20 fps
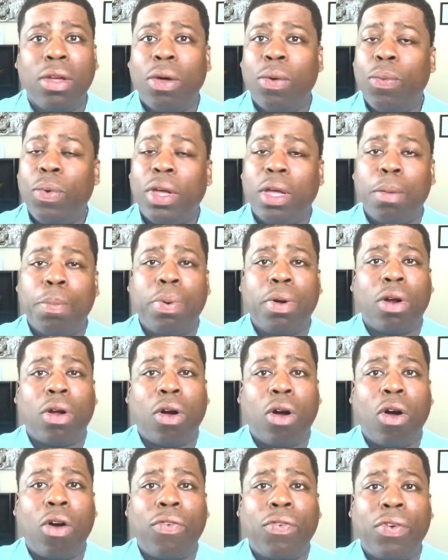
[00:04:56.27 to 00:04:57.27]
we can put an
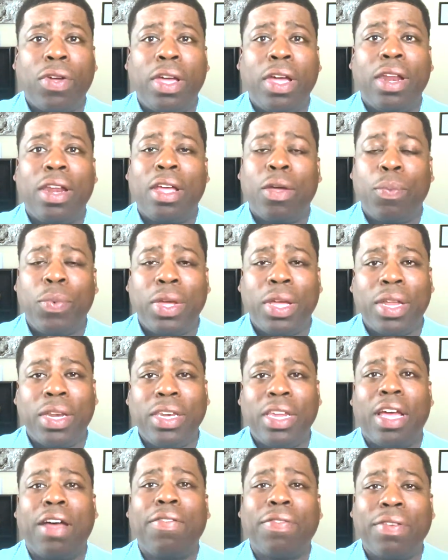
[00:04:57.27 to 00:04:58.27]
offer in and we can
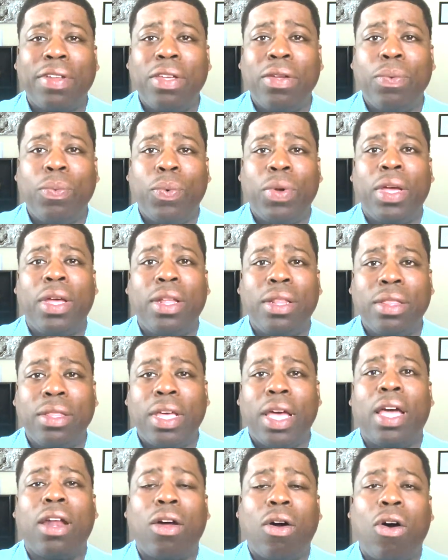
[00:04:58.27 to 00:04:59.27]
definitely win
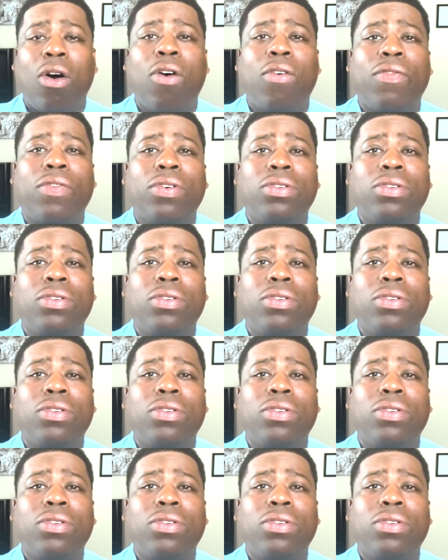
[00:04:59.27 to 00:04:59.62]
that offer.